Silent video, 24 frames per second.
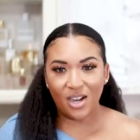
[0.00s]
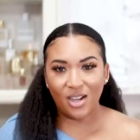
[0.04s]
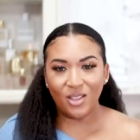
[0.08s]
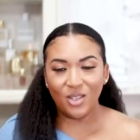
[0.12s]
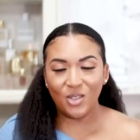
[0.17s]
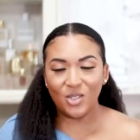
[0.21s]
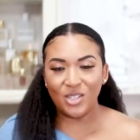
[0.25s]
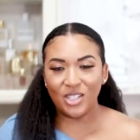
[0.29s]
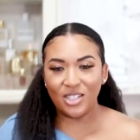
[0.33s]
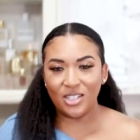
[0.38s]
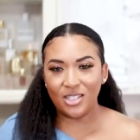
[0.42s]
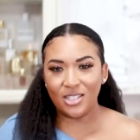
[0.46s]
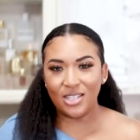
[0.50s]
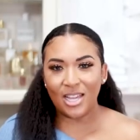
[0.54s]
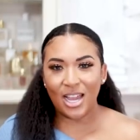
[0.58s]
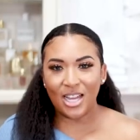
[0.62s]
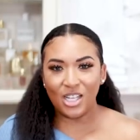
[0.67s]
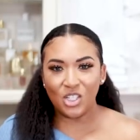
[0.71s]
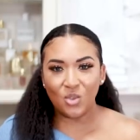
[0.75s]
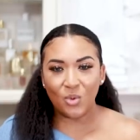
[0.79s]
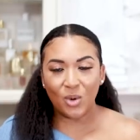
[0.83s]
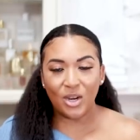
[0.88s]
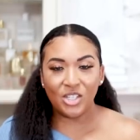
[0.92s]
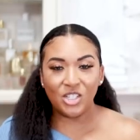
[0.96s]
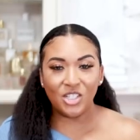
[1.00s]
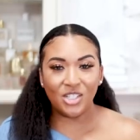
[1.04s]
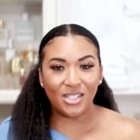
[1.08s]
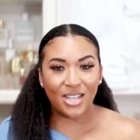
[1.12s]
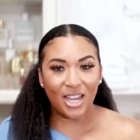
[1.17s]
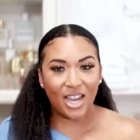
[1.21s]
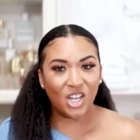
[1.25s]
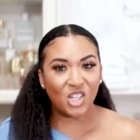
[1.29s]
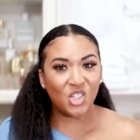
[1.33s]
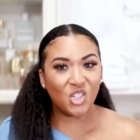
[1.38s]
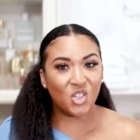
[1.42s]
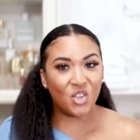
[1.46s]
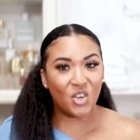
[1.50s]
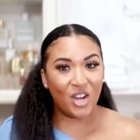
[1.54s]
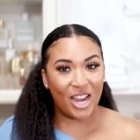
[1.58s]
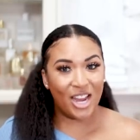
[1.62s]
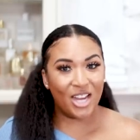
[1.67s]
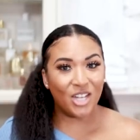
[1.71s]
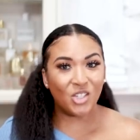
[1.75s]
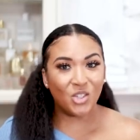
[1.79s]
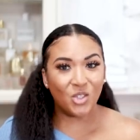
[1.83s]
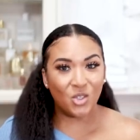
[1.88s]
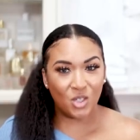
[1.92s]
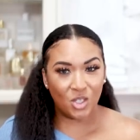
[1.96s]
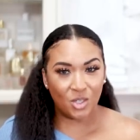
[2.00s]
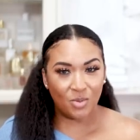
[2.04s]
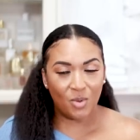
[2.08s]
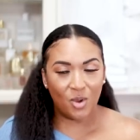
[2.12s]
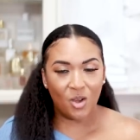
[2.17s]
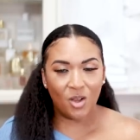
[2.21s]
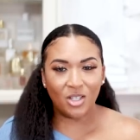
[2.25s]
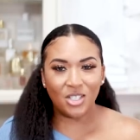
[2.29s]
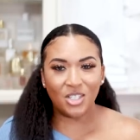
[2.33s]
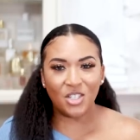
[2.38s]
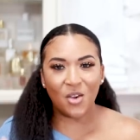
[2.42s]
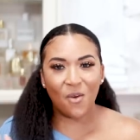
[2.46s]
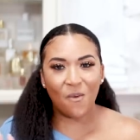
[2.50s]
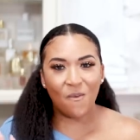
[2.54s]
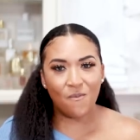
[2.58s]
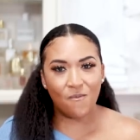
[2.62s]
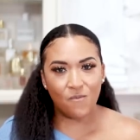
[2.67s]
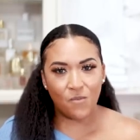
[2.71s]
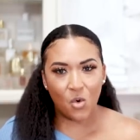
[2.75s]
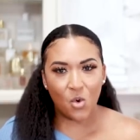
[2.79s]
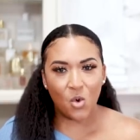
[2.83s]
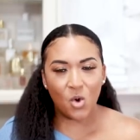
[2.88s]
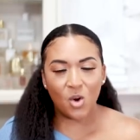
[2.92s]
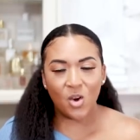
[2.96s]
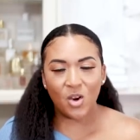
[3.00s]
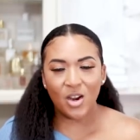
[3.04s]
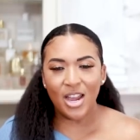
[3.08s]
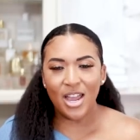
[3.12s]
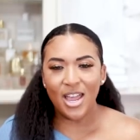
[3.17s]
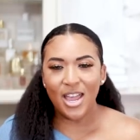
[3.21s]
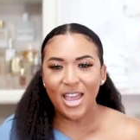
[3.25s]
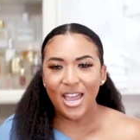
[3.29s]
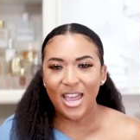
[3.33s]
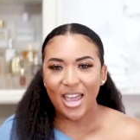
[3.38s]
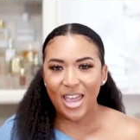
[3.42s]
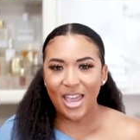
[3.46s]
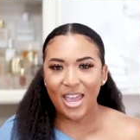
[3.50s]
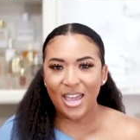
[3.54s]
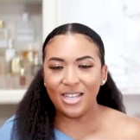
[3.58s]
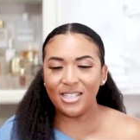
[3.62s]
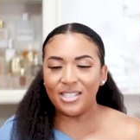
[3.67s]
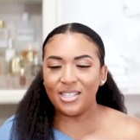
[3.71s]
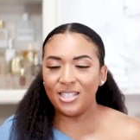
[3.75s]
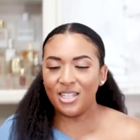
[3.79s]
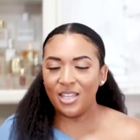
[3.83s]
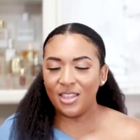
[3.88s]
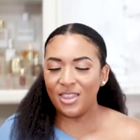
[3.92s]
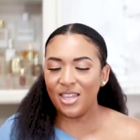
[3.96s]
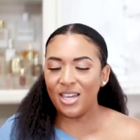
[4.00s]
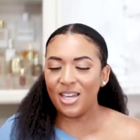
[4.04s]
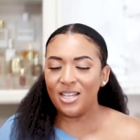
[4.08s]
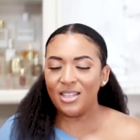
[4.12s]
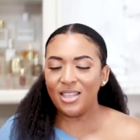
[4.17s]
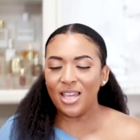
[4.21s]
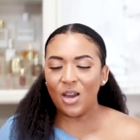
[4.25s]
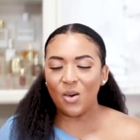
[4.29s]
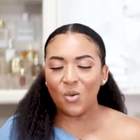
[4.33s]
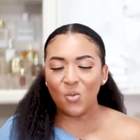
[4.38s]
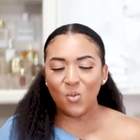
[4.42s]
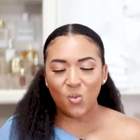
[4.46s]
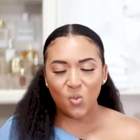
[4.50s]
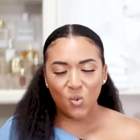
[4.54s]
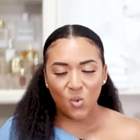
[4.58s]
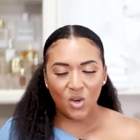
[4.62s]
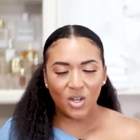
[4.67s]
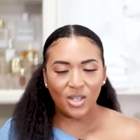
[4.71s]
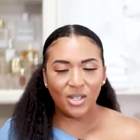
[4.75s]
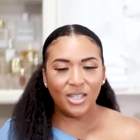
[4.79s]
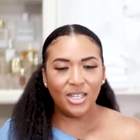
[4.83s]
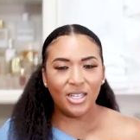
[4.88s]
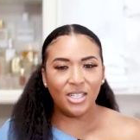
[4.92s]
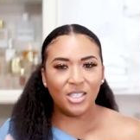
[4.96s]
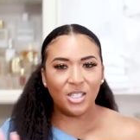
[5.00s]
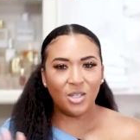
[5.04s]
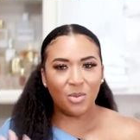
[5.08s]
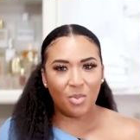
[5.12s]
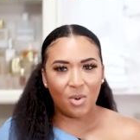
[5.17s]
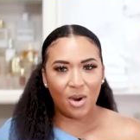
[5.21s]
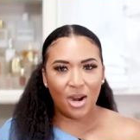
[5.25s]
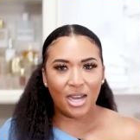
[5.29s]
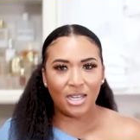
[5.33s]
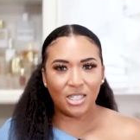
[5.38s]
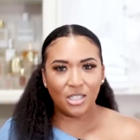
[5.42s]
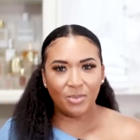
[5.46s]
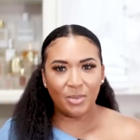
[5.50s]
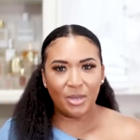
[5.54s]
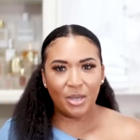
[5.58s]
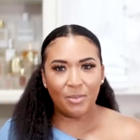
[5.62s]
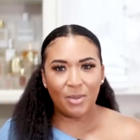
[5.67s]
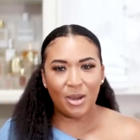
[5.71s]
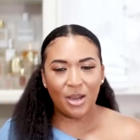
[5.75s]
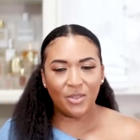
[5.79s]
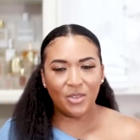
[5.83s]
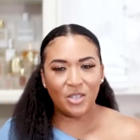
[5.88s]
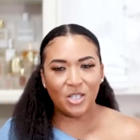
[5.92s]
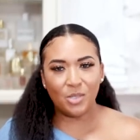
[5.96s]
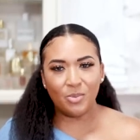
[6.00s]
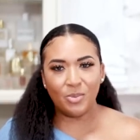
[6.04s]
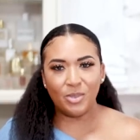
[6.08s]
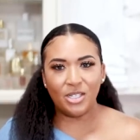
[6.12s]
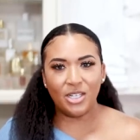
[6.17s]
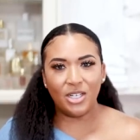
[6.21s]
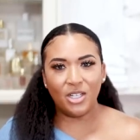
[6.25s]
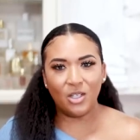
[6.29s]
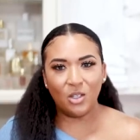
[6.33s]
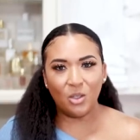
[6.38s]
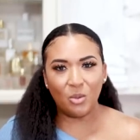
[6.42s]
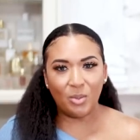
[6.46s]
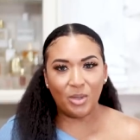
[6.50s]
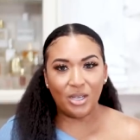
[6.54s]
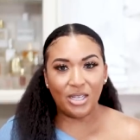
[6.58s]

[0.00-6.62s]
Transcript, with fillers: colors, and the size range is extra, extra small to four X. And the thing that really surprised me about this particular